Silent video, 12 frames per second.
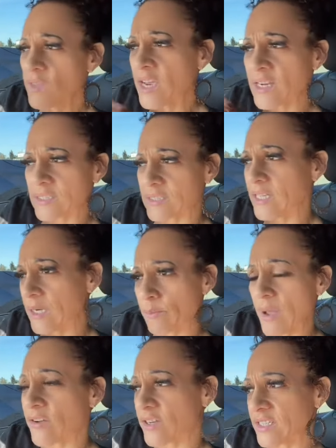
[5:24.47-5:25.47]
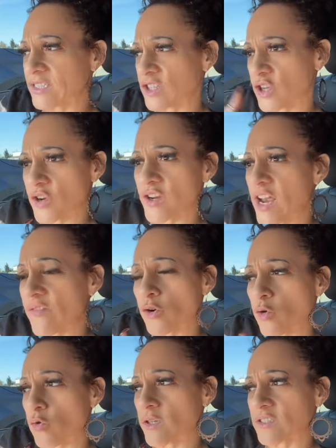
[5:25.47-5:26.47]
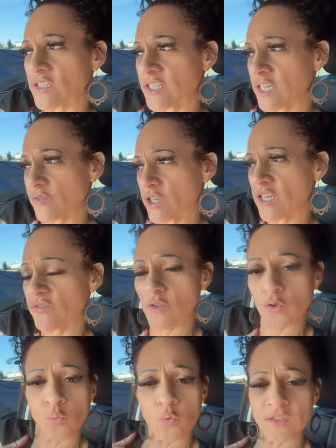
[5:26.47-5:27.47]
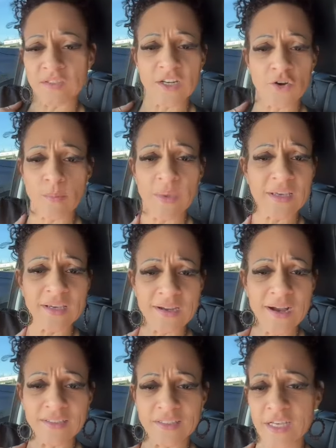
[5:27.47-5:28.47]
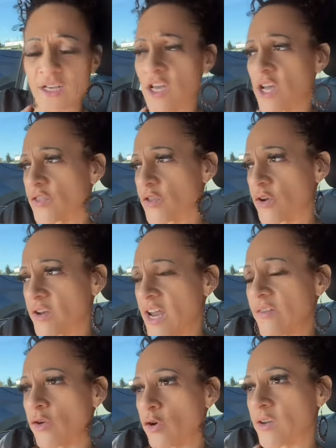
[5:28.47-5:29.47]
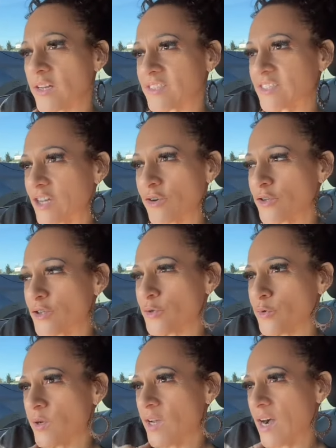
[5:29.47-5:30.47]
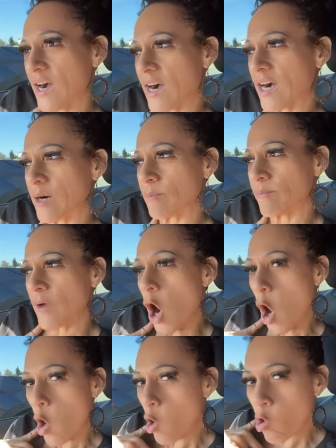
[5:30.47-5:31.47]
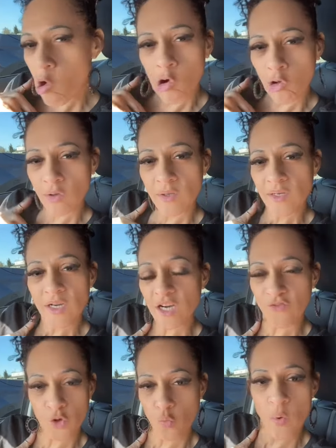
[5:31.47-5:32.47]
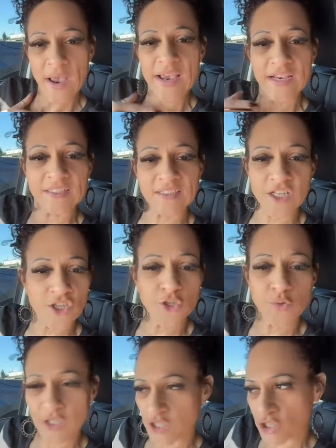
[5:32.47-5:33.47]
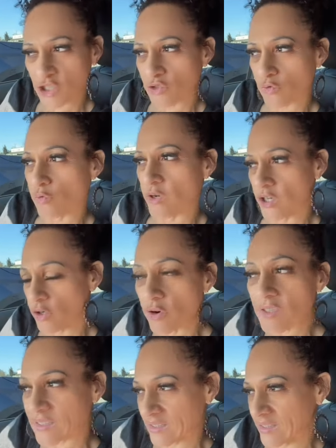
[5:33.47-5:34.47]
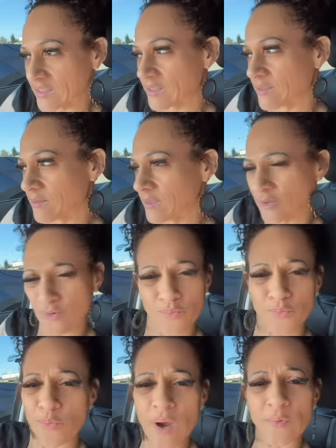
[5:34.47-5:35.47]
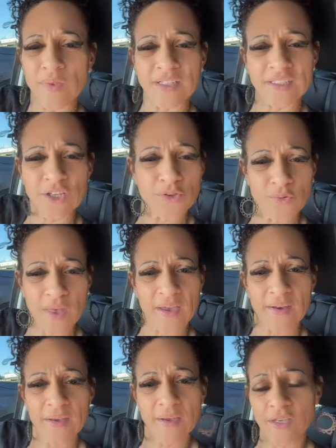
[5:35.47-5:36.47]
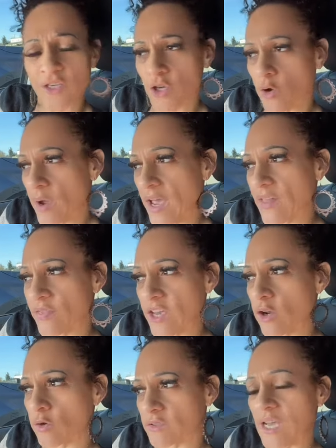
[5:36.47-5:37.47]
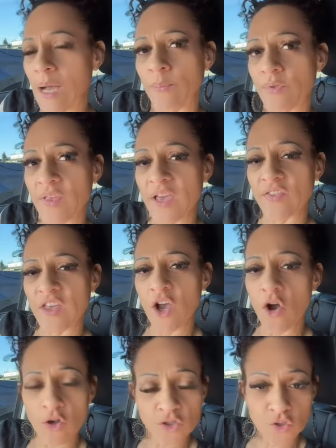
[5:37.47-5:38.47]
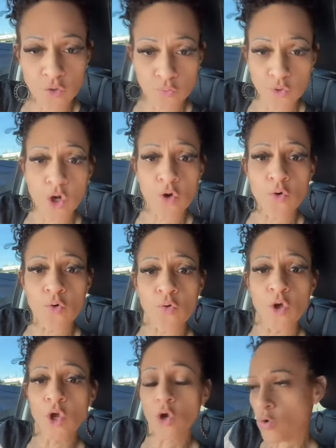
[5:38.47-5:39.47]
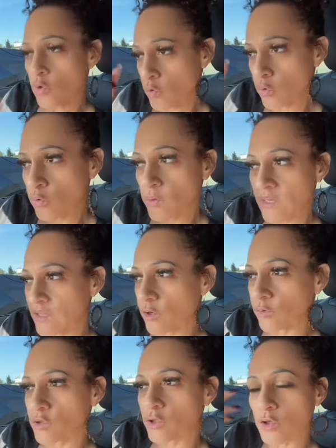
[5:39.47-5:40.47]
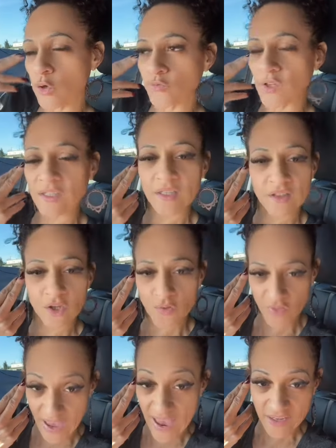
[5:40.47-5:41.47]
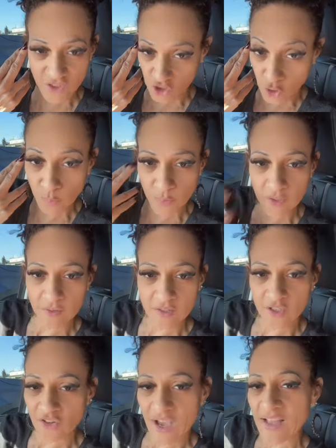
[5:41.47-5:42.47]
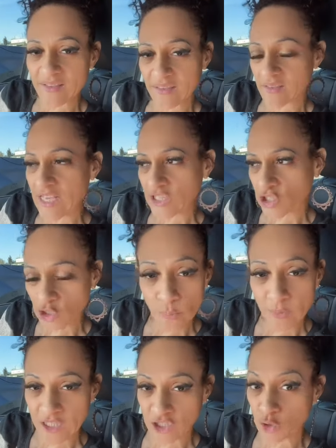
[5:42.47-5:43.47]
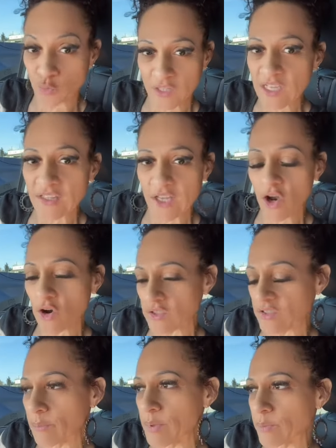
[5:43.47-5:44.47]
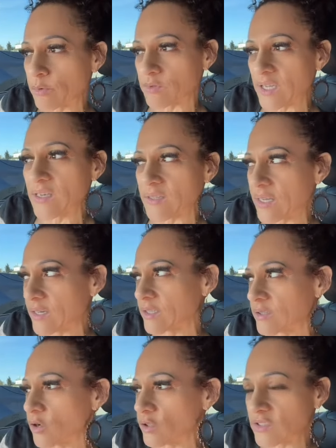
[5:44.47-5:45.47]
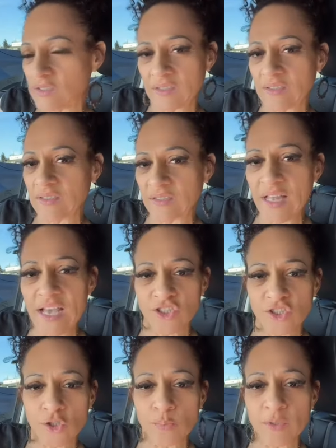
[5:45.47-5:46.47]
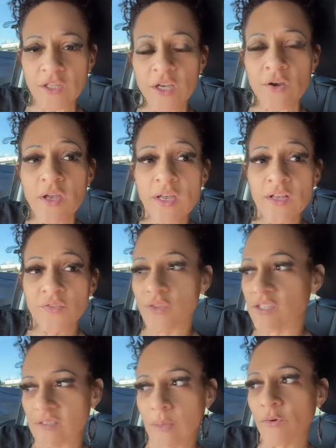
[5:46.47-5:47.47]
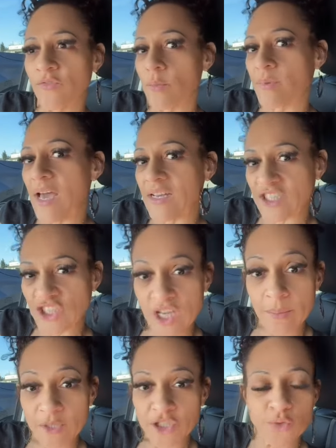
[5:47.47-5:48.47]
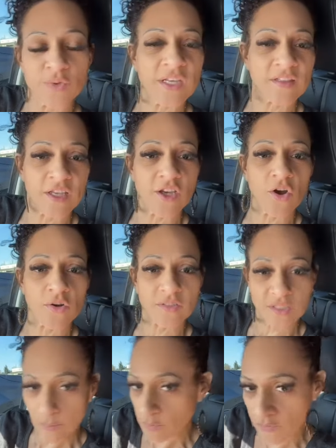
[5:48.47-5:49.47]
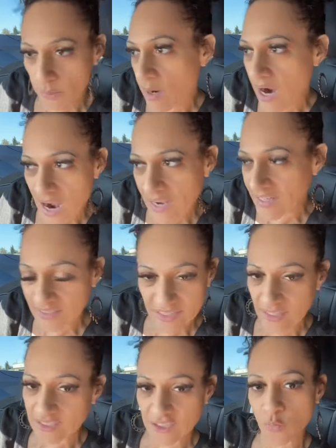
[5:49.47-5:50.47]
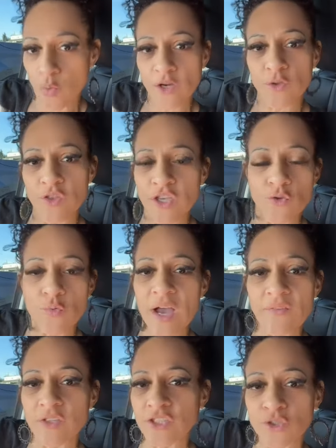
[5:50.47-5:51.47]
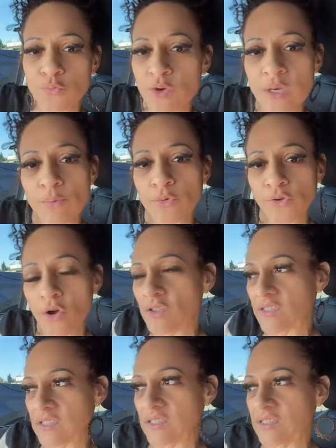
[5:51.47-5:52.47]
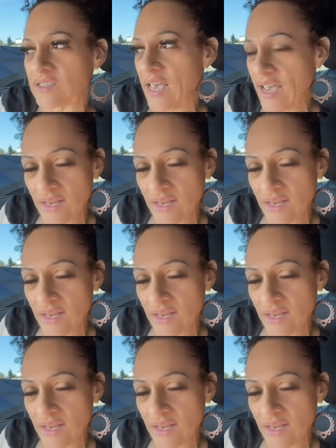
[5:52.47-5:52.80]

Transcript: And the thing about it is, they're never going to give you, even the ones that are making content, they're never going to tell you um, all of the ways that you can destroy a narcissist. You know, why would they tell you that? You know, and then on top of that, they also know who, you know, you don't think that they're that stupid. They're not as stupid as you think they are. Some people think that a narcissist is that stupid. They're some of them not as dumb as you think they are. Some of them are highly intelligent. Why do you think you have the cerebral narcissist?